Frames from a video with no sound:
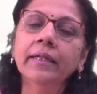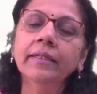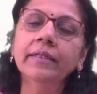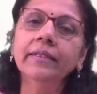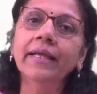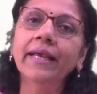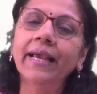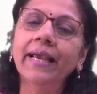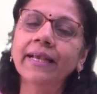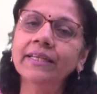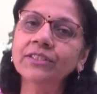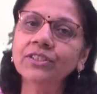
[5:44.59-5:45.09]

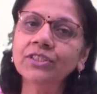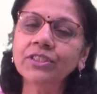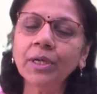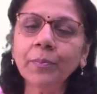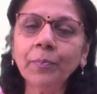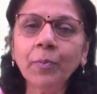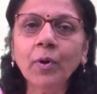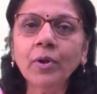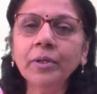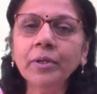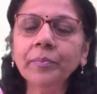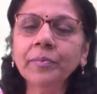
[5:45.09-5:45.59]
The
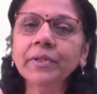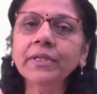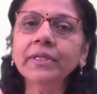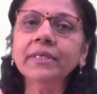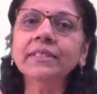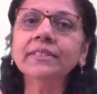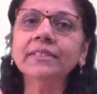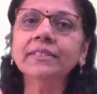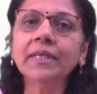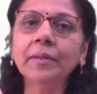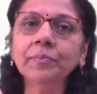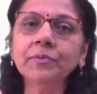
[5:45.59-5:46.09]

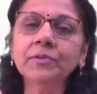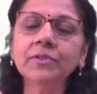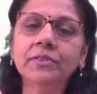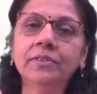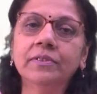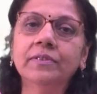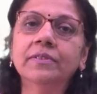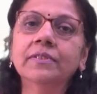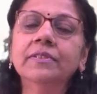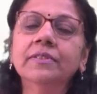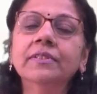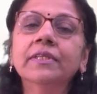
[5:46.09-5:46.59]
extrapolymeric
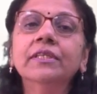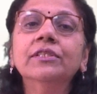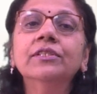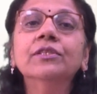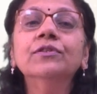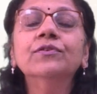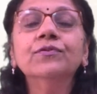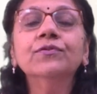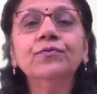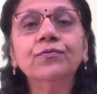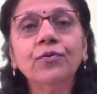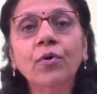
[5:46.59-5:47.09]
substance that
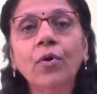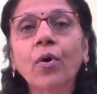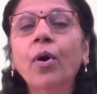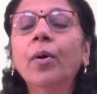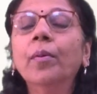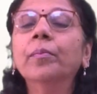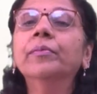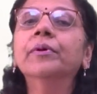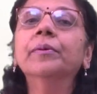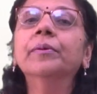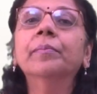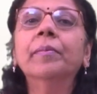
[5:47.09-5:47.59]
is
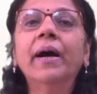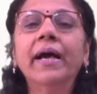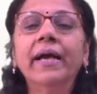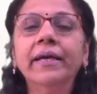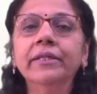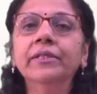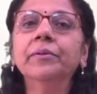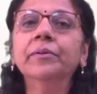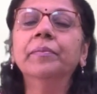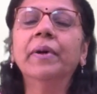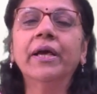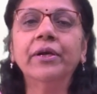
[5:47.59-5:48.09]
formed by
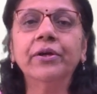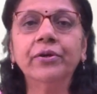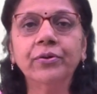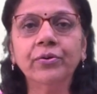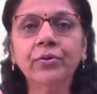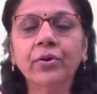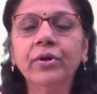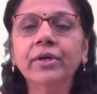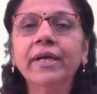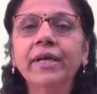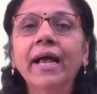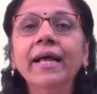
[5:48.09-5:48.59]
the
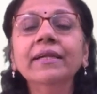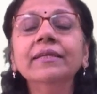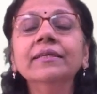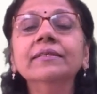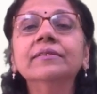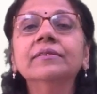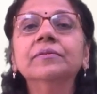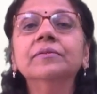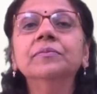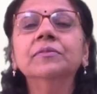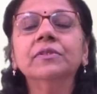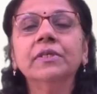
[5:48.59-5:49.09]

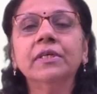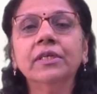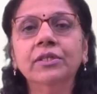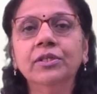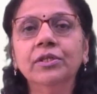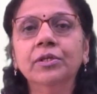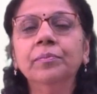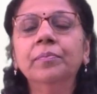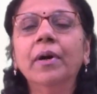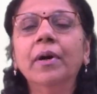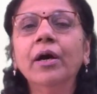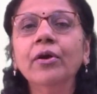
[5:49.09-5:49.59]
microorganisms in
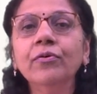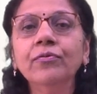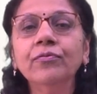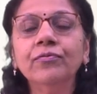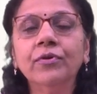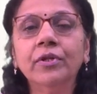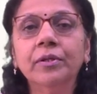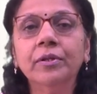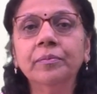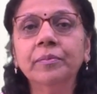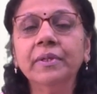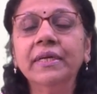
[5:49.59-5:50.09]
the
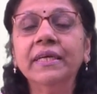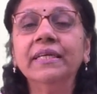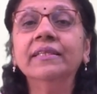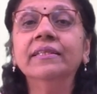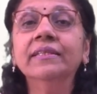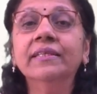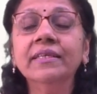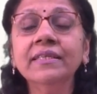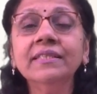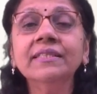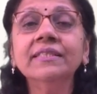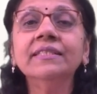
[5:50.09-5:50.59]
biofilm in
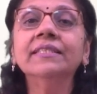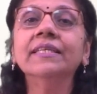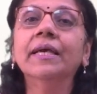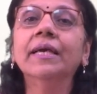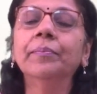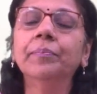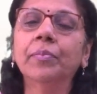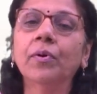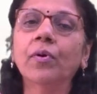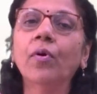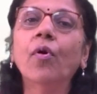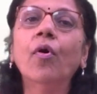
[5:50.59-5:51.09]
this
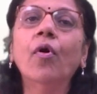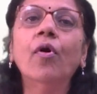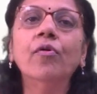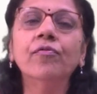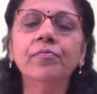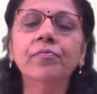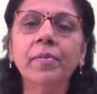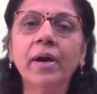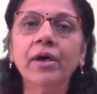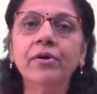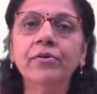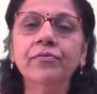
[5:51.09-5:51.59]
step
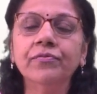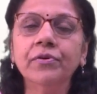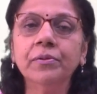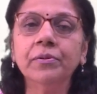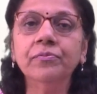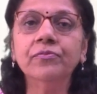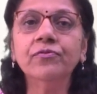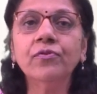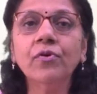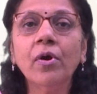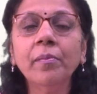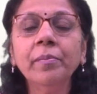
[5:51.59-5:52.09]
of
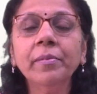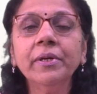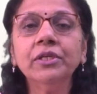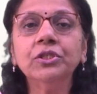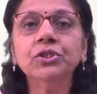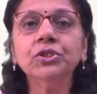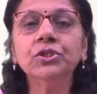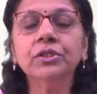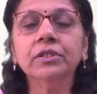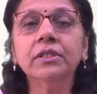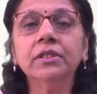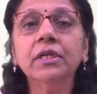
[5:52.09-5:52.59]
biofilm
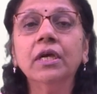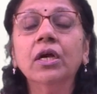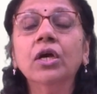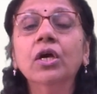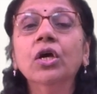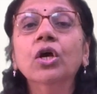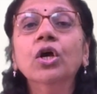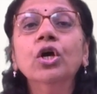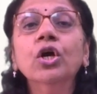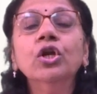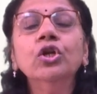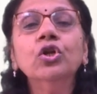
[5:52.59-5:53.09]
formation
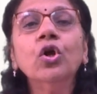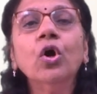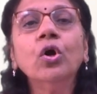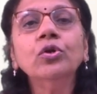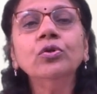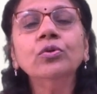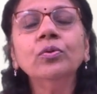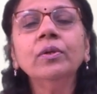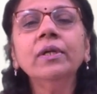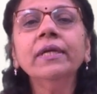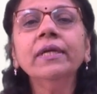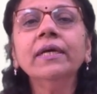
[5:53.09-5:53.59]
not
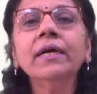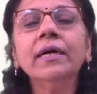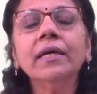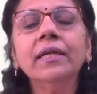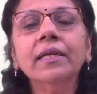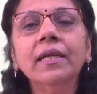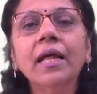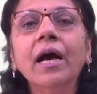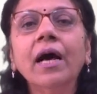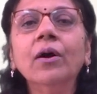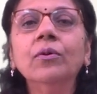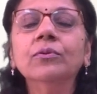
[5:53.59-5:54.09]
only
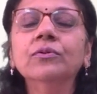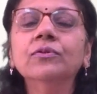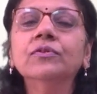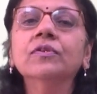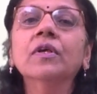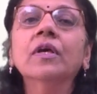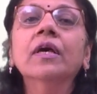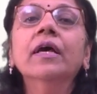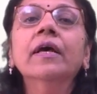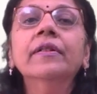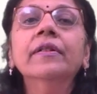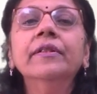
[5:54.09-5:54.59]
allows
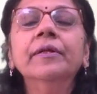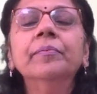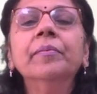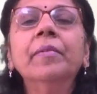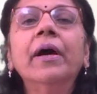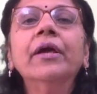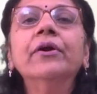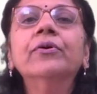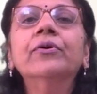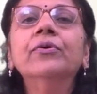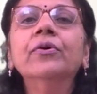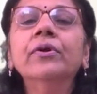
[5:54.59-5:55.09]
the
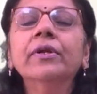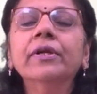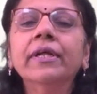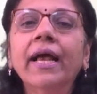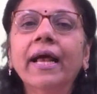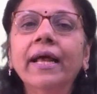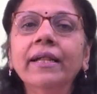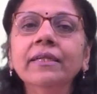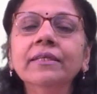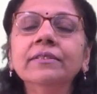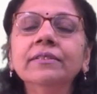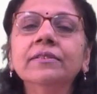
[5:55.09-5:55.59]

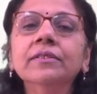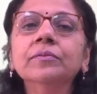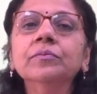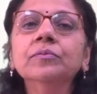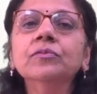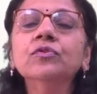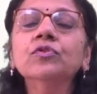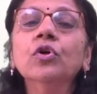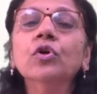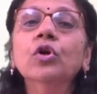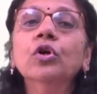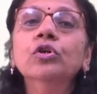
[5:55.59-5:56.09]

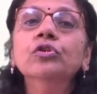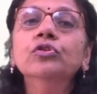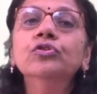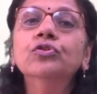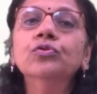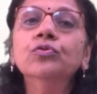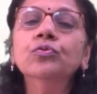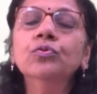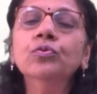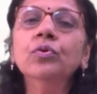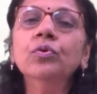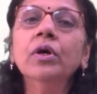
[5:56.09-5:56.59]
microorganisms
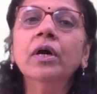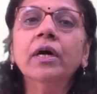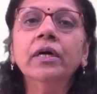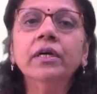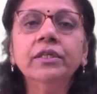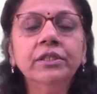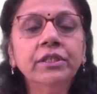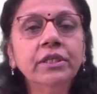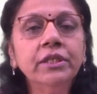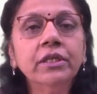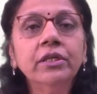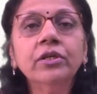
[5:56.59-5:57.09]
to
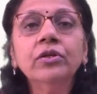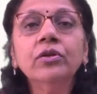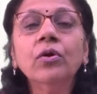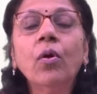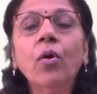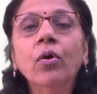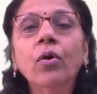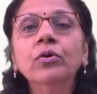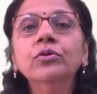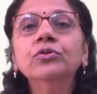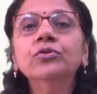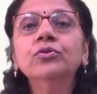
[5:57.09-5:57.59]
adhere
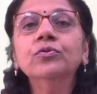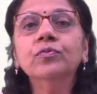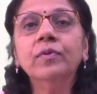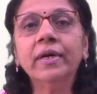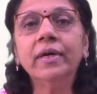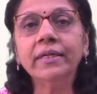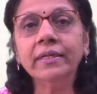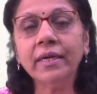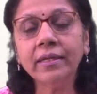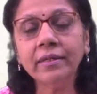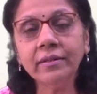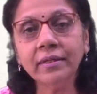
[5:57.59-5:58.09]
onto
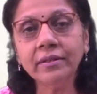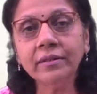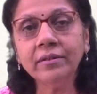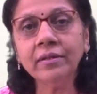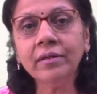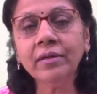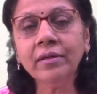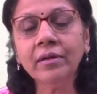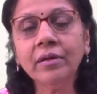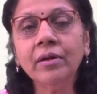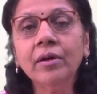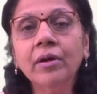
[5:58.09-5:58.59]
one
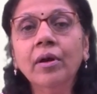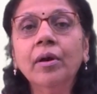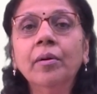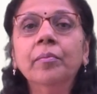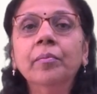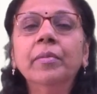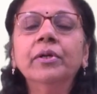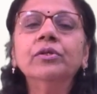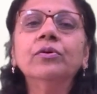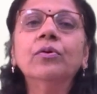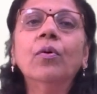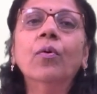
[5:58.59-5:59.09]
another,
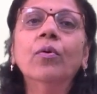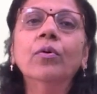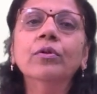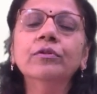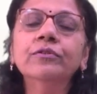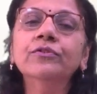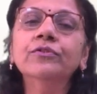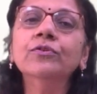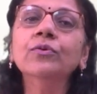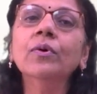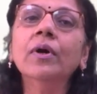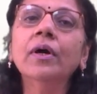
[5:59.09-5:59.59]
but
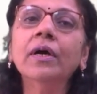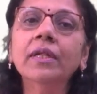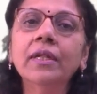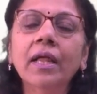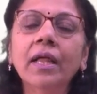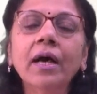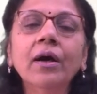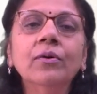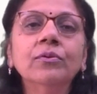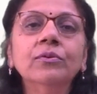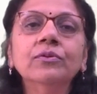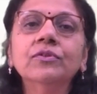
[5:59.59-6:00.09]
also
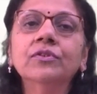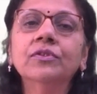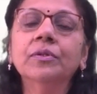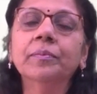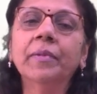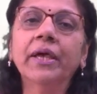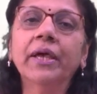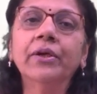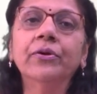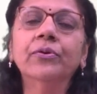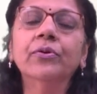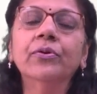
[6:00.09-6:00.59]
allows the
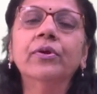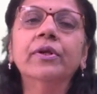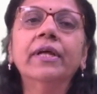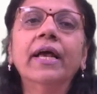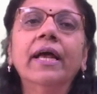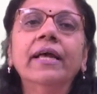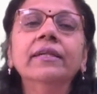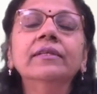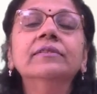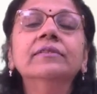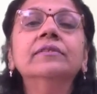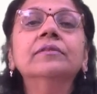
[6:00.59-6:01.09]

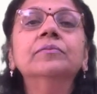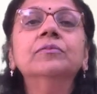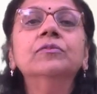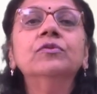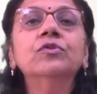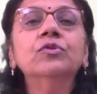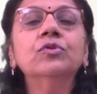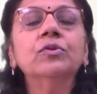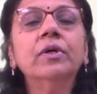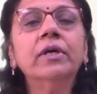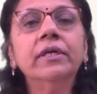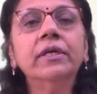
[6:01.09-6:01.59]
microorganisms
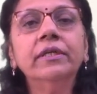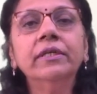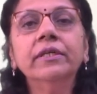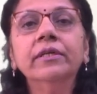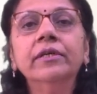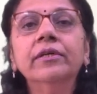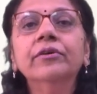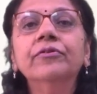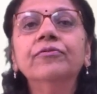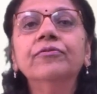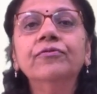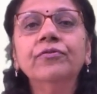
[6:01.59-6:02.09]
to
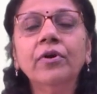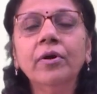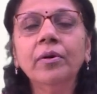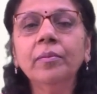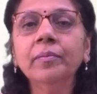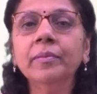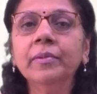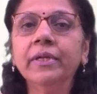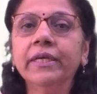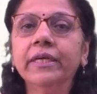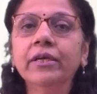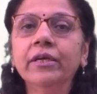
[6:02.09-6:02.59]
adhere
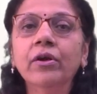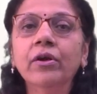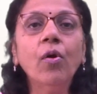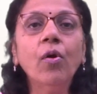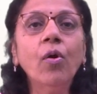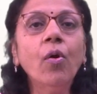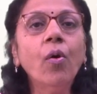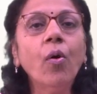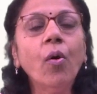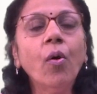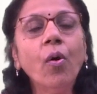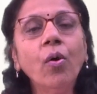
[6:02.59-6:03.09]
firmly
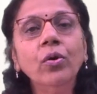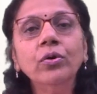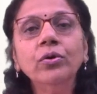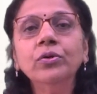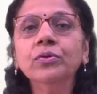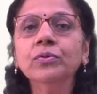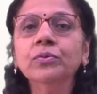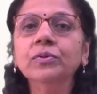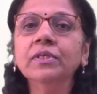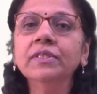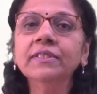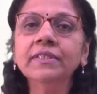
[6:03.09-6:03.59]

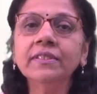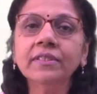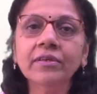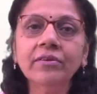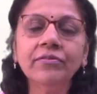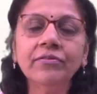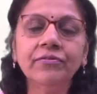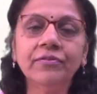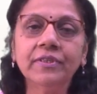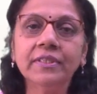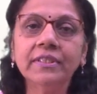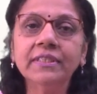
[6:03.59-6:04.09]
onto the
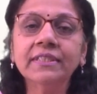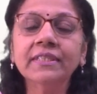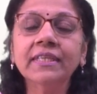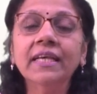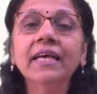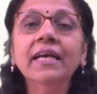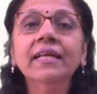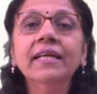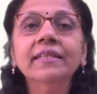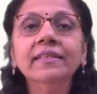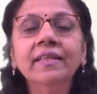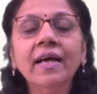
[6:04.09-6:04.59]
surface,
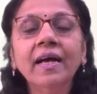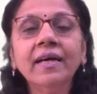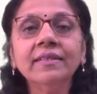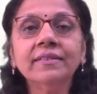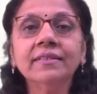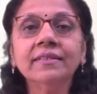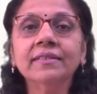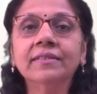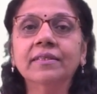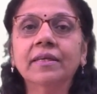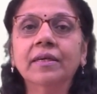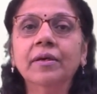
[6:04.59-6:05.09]

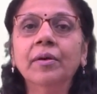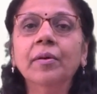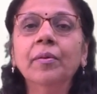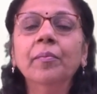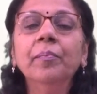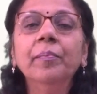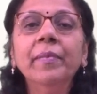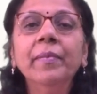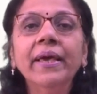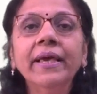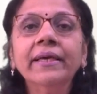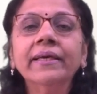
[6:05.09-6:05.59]
thus
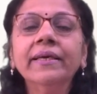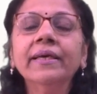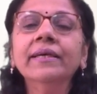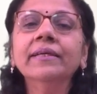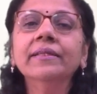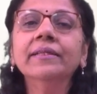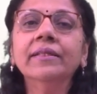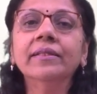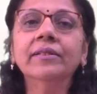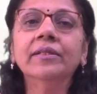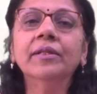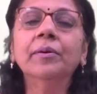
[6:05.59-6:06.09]

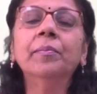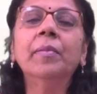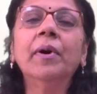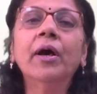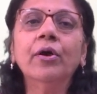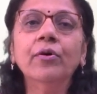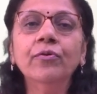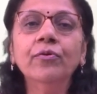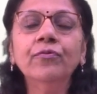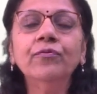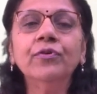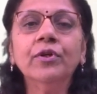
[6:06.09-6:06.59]
making the
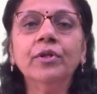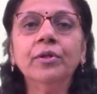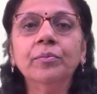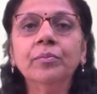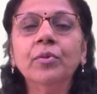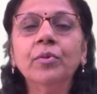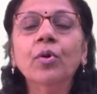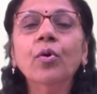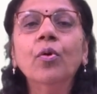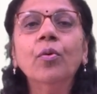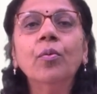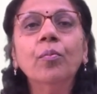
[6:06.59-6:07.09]
biofilm
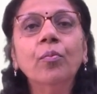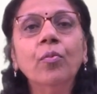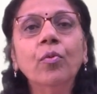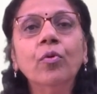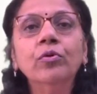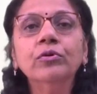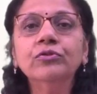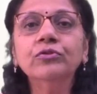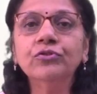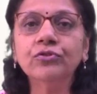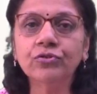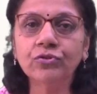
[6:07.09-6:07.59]

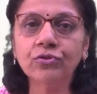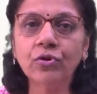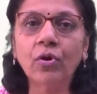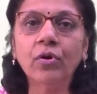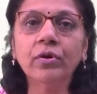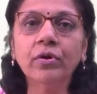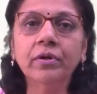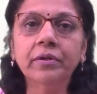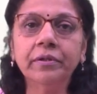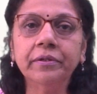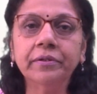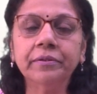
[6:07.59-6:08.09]
more
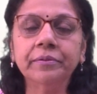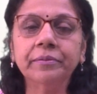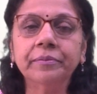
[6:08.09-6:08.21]
stronger.